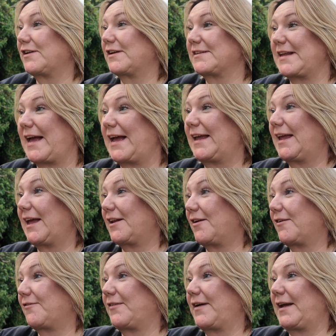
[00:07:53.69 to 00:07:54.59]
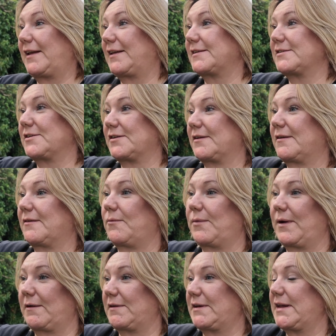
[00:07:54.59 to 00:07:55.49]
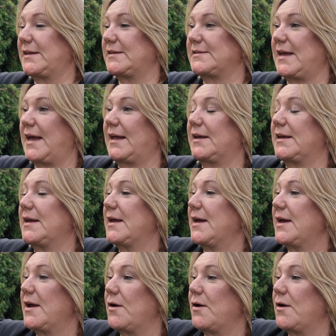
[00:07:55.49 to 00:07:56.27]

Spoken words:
because I cannot find where it is, and